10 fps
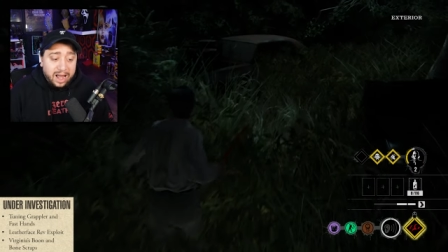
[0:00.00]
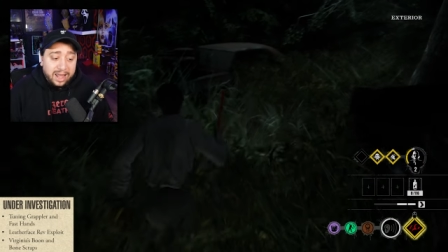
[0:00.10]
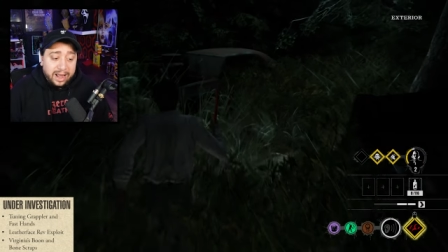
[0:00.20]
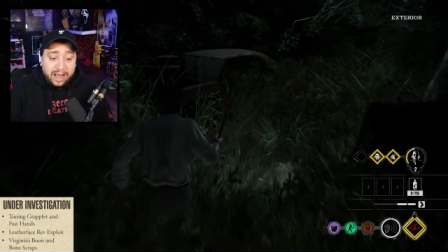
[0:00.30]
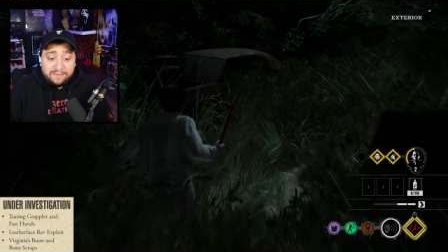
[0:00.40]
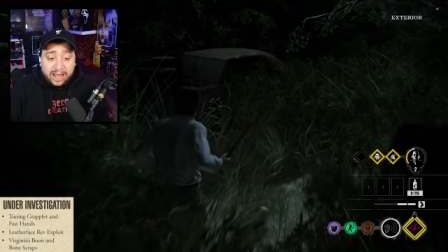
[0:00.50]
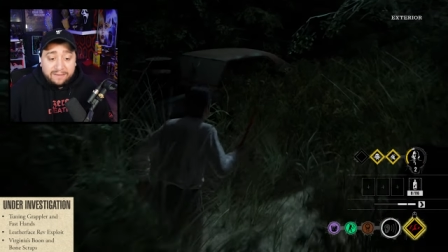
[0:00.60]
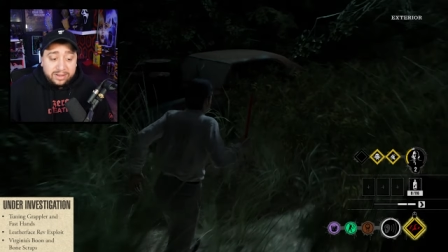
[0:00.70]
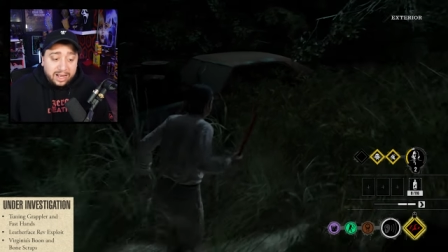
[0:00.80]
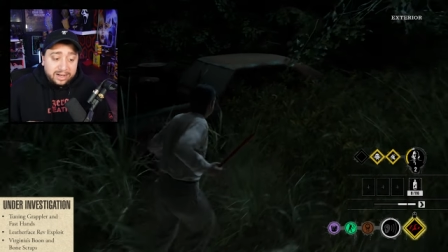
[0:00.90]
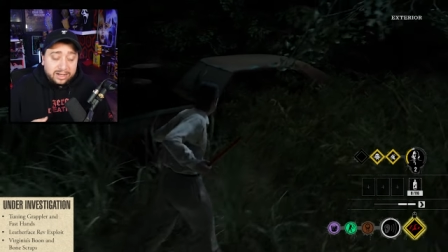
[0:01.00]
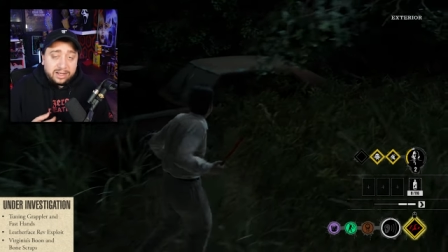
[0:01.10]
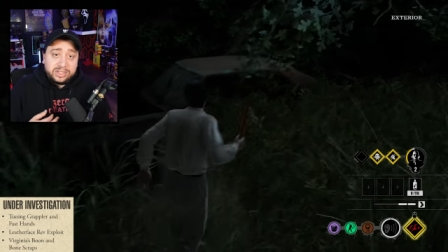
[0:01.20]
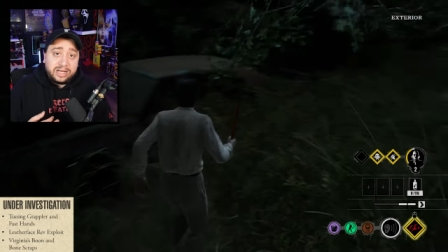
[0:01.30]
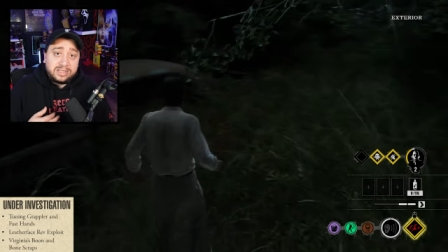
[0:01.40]
I I've haven't got
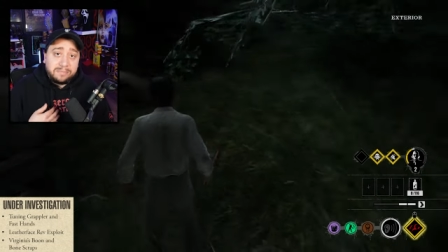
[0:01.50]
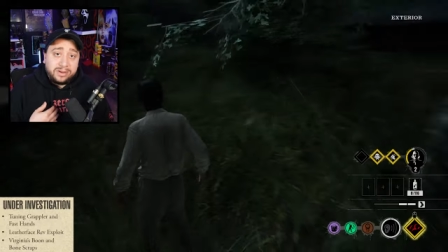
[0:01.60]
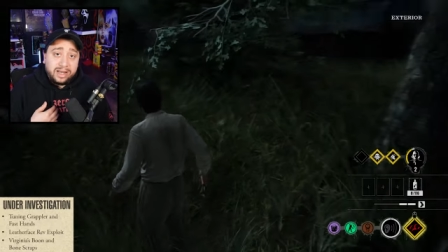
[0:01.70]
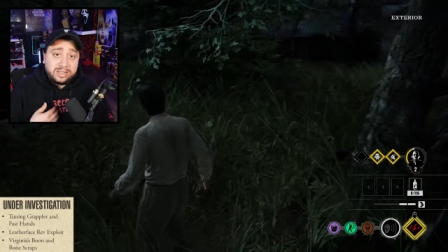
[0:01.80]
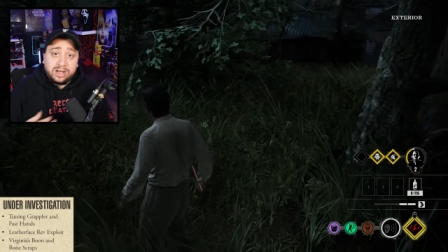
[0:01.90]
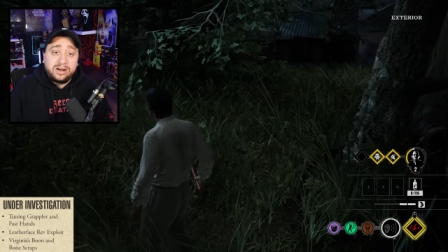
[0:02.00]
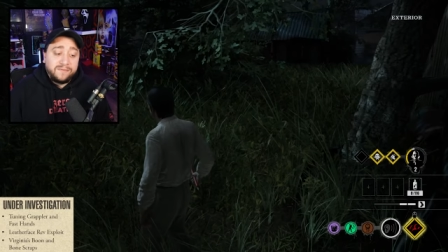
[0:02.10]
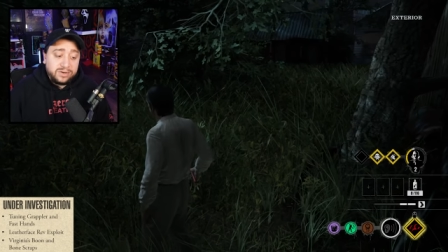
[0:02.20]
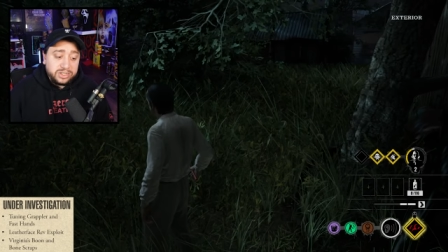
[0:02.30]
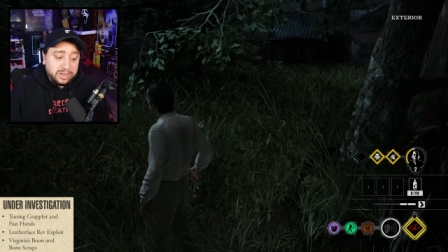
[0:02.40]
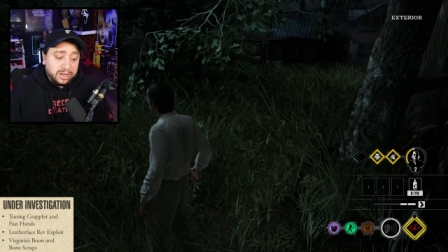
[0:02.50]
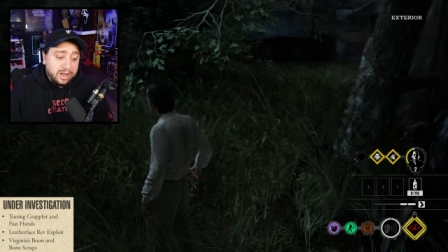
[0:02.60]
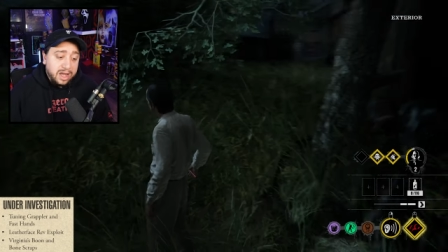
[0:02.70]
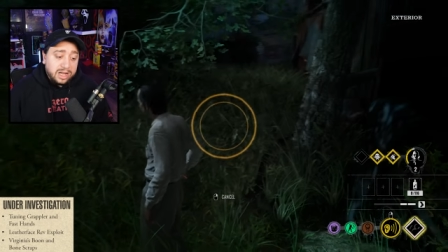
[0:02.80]
a chance to play a ton of Virginia,